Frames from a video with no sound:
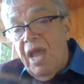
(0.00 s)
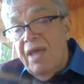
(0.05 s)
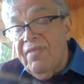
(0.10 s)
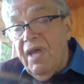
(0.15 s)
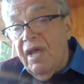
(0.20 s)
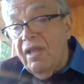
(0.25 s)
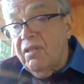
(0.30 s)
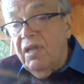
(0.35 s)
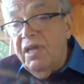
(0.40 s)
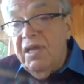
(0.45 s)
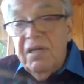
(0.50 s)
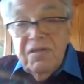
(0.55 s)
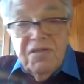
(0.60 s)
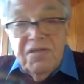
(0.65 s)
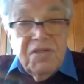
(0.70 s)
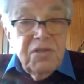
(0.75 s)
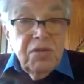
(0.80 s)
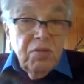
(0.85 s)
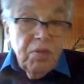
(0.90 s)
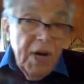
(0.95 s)
And that
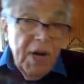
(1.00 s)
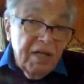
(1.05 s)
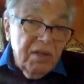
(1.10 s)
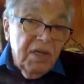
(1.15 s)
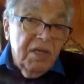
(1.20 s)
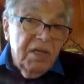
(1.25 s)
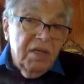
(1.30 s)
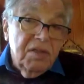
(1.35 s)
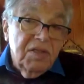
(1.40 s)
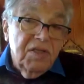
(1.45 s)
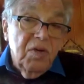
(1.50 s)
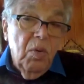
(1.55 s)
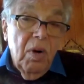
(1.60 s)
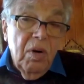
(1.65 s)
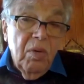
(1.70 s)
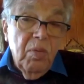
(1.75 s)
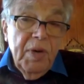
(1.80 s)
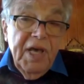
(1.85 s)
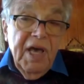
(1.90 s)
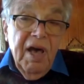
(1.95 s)
leads directly to
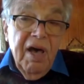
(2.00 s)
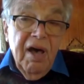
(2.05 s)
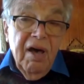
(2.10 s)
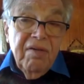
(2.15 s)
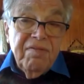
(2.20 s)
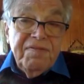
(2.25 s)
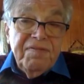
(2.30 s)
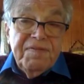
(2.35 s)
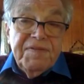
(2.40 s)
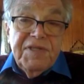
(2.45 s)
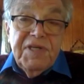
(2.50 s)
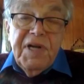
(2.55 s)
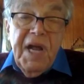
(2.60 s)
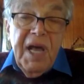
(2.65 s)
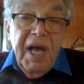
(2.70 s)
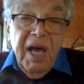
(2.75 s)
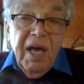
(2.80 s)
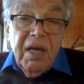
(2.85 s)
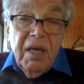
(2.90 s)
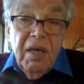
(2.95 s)
what we have
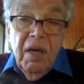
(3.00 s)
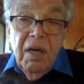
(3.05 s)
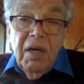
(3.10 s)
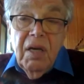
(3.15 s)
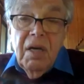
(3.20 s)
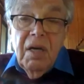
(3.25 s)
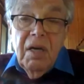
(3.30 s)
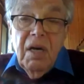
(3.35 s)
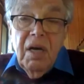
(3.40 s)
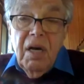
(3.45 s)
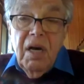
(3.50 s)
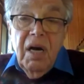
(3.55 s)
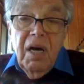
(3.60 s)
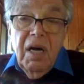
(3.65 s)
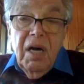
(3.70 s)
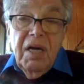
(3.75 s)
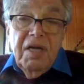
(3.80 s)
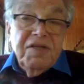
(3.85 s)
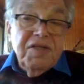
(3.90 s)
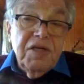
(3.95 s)
today
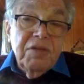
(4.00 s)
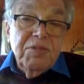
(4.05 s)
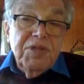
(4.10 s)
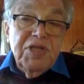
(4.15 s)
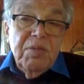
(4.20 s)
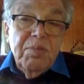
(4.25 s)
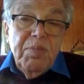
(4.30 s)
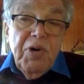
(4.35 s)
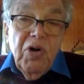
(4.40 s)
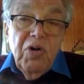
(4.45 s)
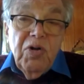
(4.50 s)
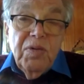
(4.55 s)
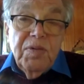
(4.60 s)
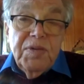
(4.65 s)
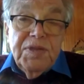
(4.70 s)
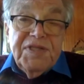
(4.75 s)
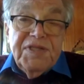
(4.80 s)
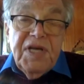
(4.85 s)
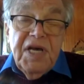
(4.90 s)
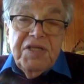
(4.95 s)
uh, in terms of
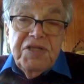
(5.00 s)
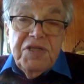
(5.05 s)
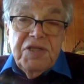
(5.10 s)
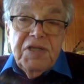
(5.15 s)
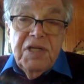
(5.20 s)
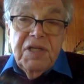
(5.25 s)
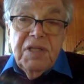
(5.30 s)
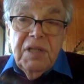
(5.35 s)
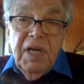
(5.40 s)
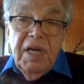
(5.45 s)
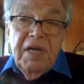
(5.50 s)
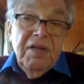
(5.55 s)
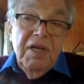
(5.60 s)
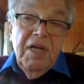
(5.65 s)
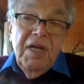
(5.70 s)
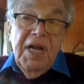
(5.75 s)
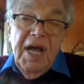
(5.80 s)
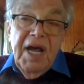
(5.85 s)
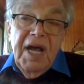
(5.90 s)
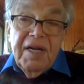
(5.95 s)
polarization in the
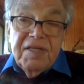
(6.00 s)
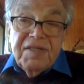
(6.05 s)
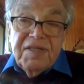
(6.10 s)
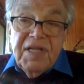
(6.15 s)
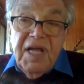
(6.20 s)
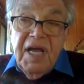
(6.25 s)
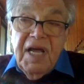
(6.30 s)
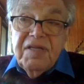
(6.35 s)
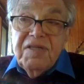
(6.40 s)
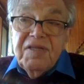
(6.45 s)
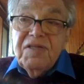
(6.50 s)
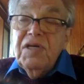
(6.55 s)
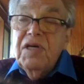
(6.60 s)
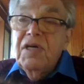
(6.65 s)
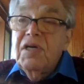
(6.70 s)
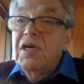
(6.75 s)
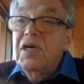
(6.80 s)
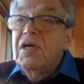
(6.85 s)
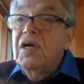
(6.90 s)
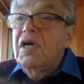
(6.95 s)
United States
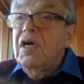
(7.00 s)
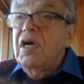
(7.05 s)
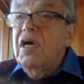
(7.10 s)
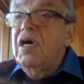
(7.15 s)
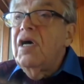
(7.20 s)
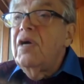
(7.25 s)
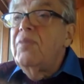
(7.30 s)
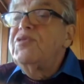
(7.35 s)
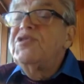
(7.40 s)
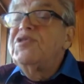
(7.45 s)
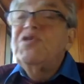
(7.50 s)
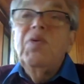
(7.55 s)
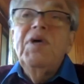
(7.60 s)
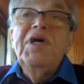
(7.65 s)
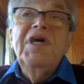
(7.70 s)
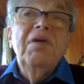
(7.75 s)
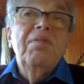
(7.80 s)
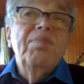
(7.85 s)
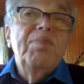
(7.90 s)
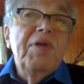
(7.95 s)
uh,
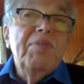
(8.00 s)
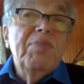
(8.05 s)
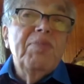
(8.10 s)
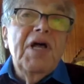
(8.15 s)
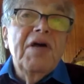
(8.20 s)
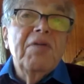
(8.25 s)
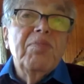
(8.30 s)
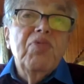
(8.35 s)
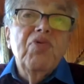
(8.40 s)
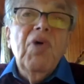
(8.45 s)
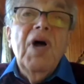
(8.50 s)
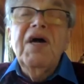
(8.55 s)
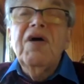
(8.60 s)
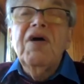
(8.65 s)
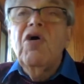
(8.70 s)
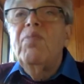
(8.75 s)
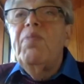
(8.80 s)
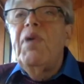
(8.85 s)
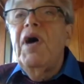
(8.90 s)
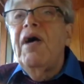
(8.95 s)
between people like Barack
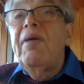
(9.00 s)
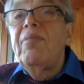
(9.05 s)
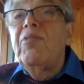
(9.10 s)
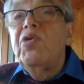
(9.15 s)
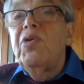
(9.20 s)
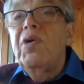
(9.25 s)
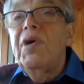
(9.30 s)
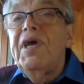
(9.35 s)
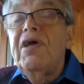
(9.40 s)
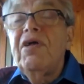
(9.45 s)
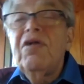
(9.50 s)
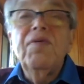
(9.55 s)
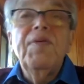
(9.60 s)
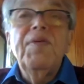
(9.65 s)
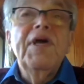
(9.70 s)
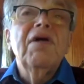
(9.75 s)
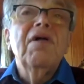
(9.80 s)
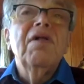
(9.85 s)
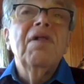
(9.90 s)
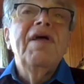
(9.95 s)
Obama or
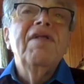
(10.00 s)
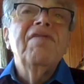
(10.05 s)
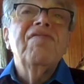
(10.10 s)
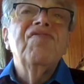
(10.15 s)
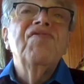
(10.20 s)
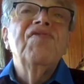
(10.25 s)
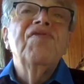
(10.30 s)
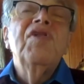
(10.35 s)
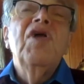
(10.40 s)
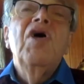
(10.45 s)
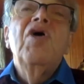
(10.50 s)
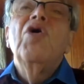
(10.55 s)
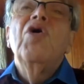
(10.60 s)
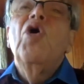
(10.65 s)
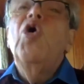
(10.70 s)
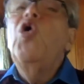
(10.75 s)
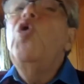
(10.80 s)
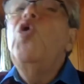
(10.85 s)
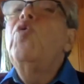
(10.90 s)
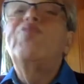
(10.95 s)
Hillary Clinton,
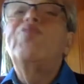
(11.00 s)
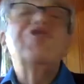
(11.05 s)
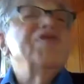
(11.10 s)
who